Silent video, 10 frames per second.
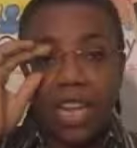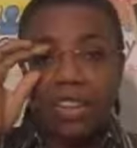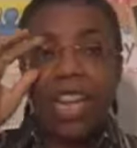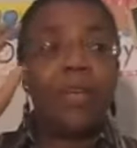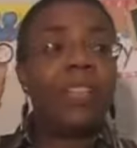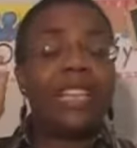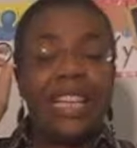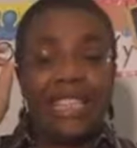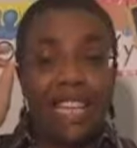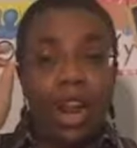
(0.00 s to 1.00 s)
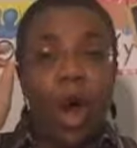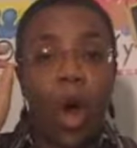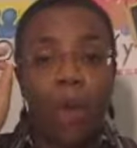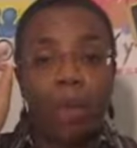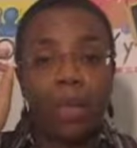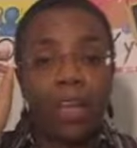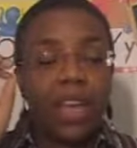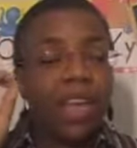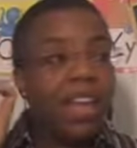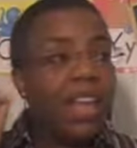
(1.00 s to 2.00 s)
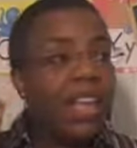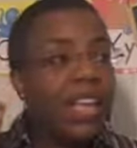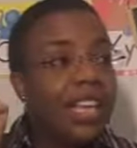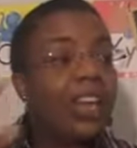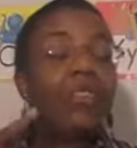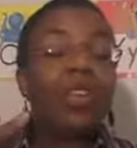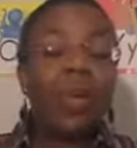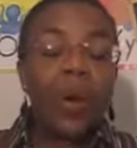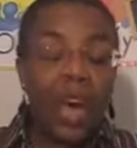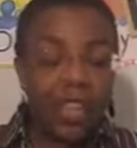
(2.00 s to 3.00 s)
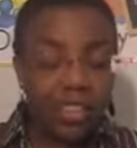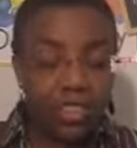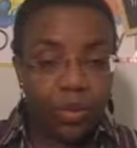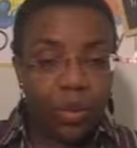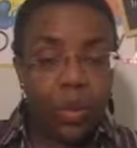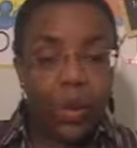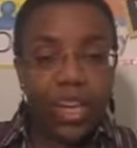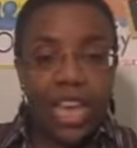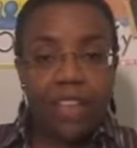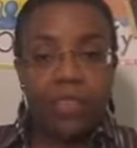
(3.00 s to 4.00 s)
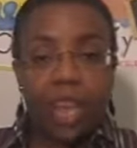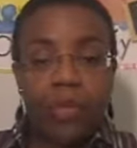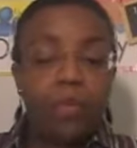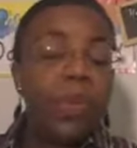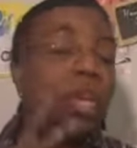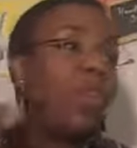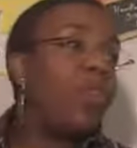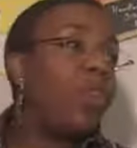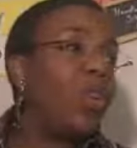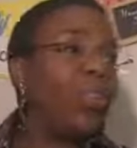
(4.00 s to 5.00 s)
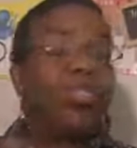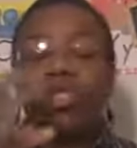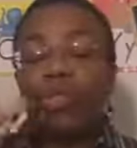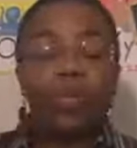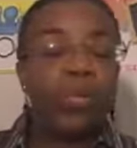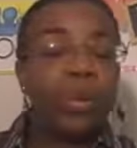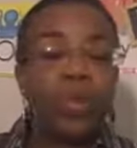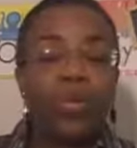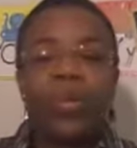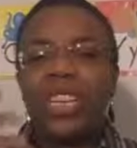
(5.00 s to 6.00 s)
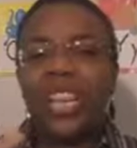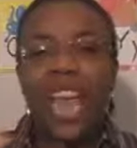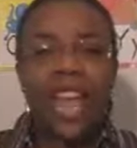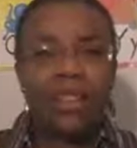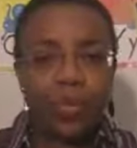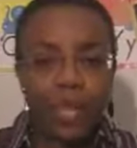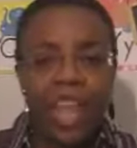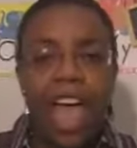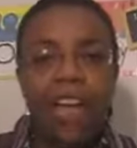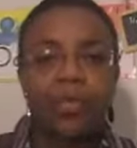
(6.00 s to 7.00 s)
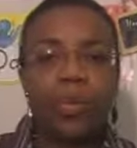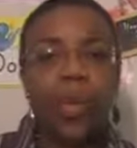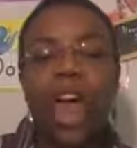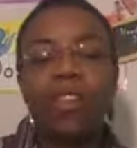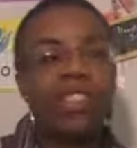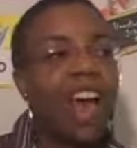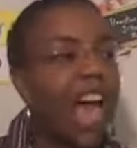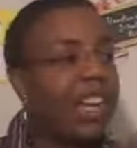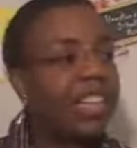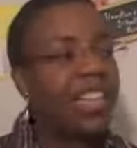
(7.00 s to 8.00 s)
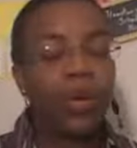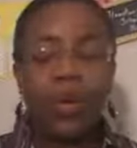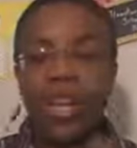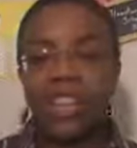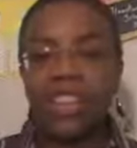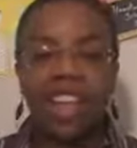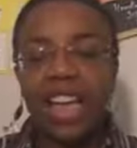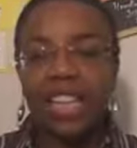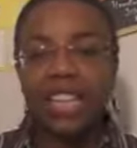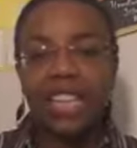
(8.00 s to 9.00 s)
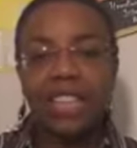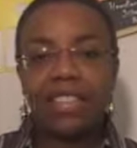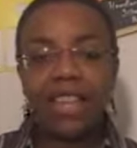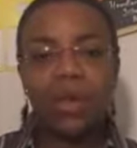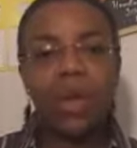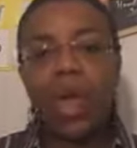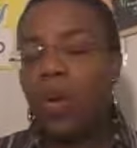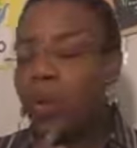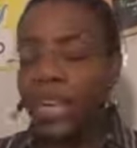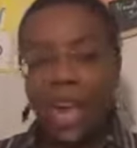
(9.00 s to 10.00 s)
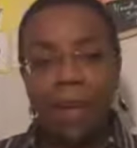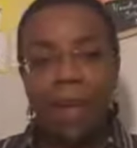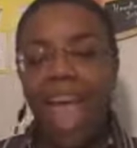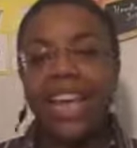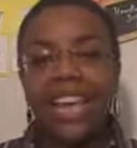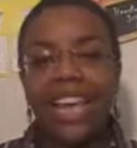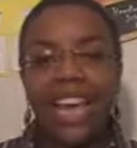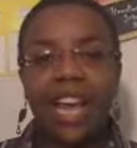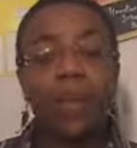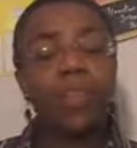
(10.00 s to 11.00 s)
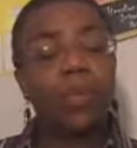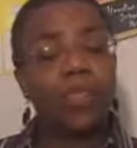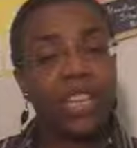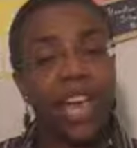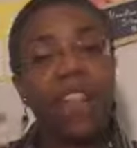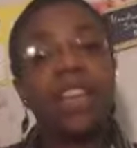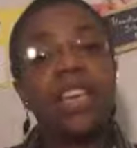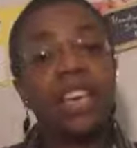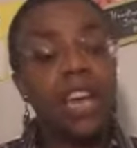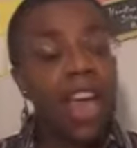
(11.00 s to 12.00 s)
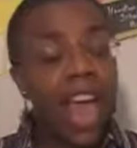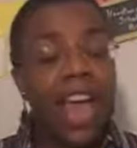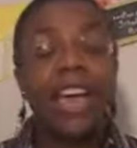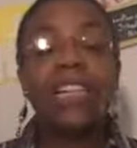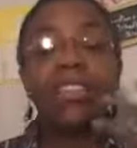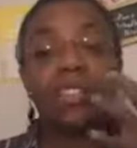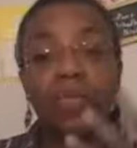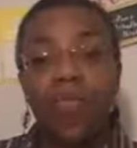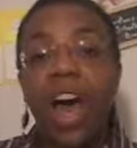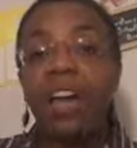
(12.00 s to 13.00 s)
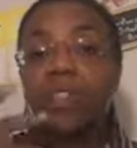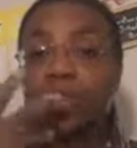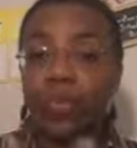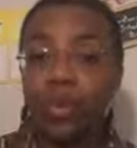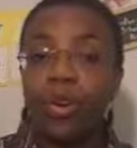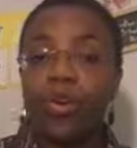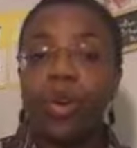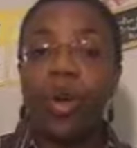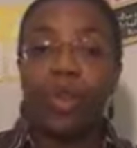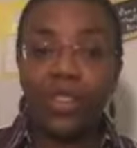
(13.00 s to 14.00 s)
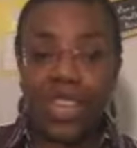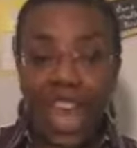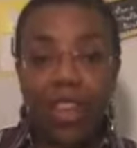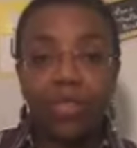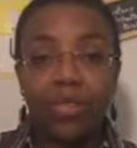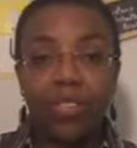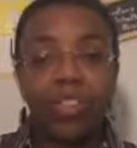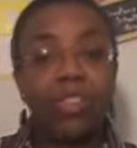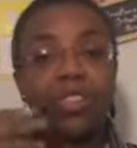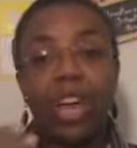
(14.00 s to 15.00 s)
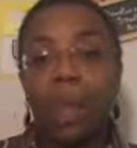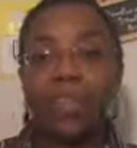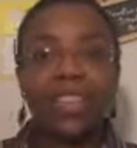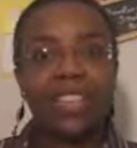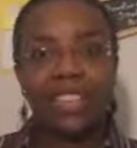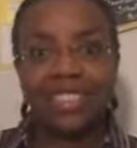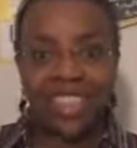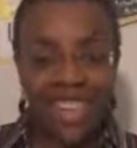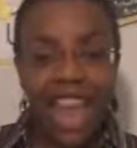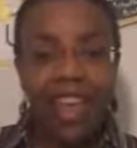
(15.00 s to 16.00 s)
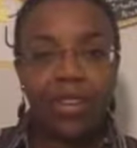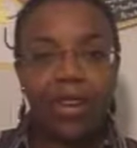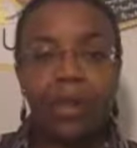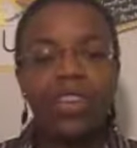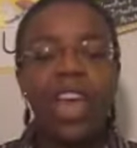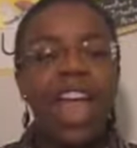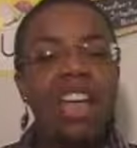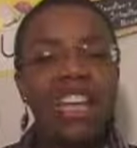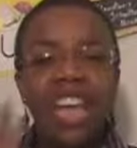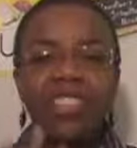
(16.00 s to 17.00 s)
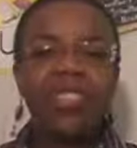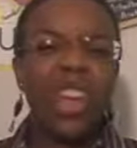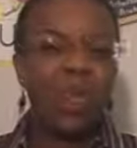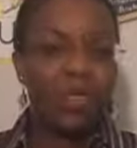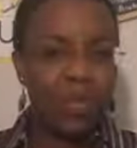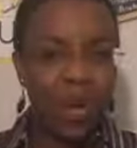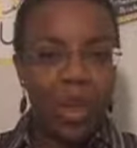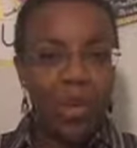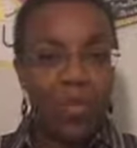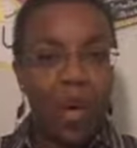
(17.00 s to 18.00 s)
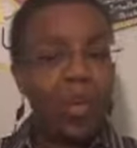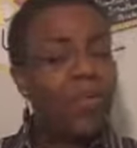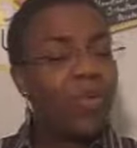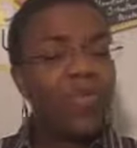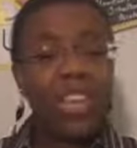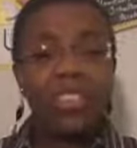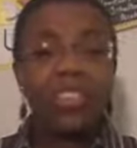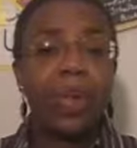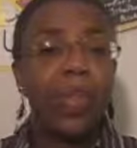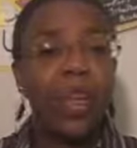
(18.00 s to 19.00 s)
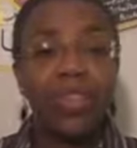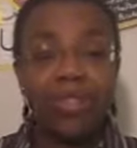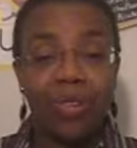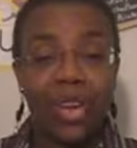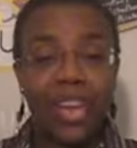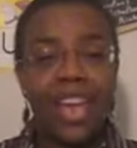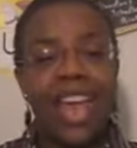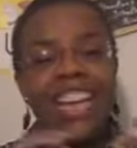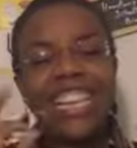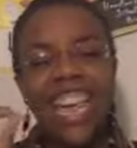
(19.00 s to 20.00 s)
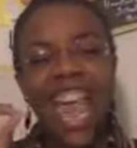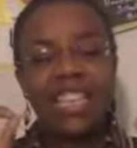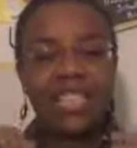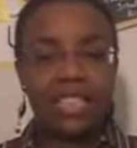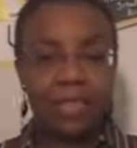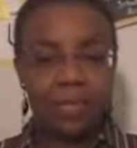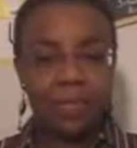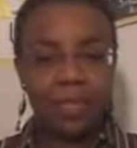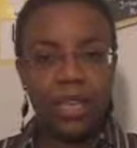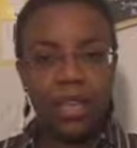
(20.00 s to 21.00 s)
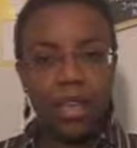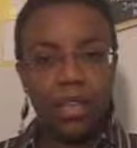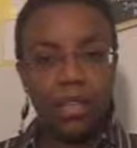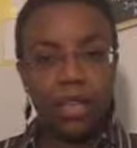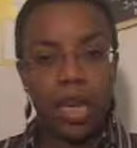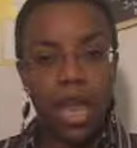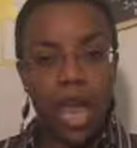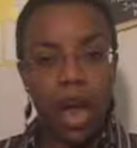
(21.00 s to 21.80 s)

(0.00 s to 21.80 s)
Today wasn't easy at all. Yesterday was. I should have recorded yesterday. It was beautiful. The children were beautiful. We danced. We laughed. We went outside and did a quick science lesson. We came back in. I was able to get the 8, the 5, and the 4-year-old all together to learn a couple of lessons together. Yesterday was wonderful. We were finished at 1:30. Yes! Today,